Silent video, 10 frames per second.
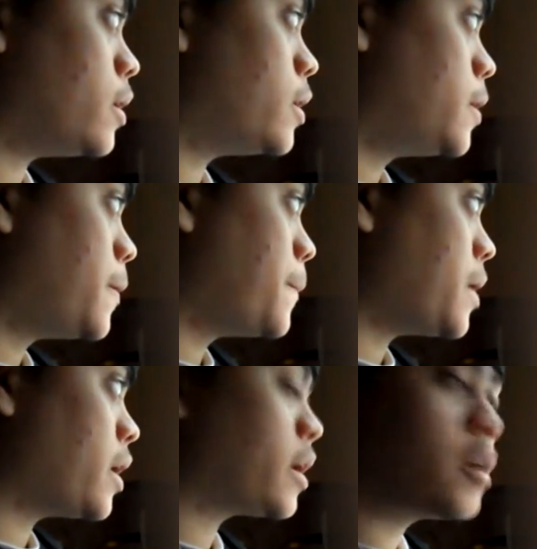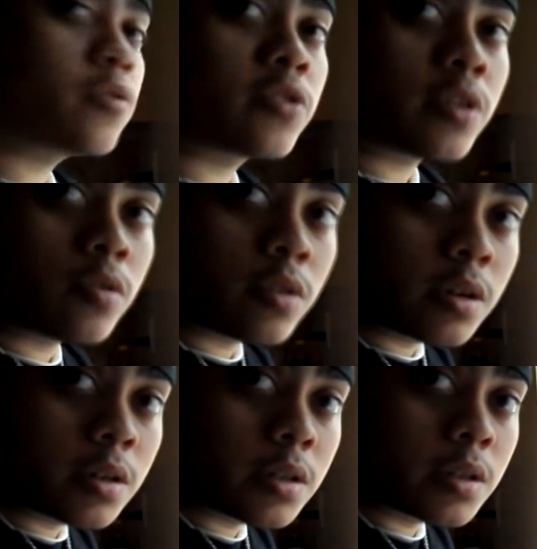I have it set
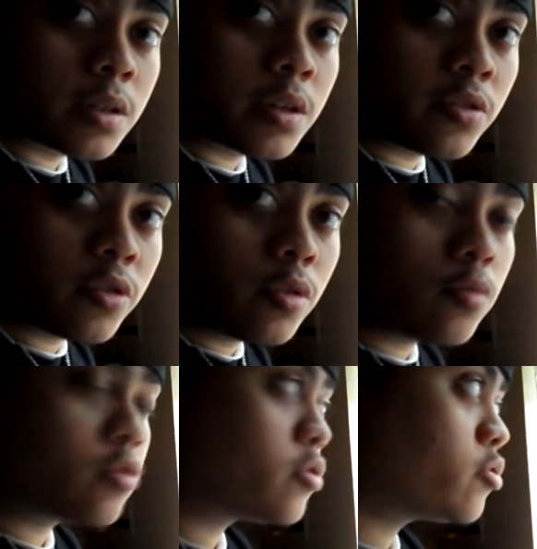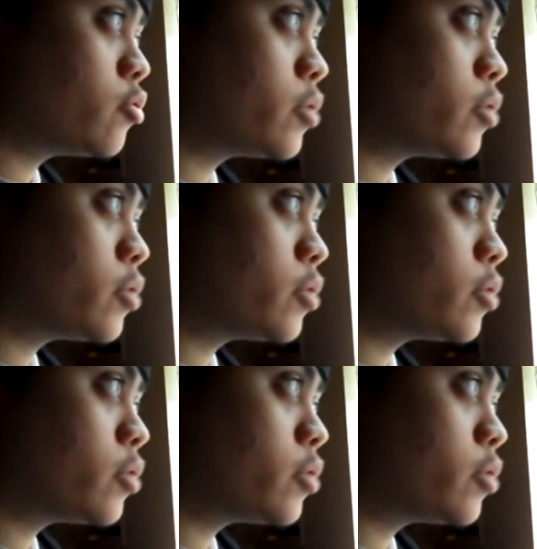on continuous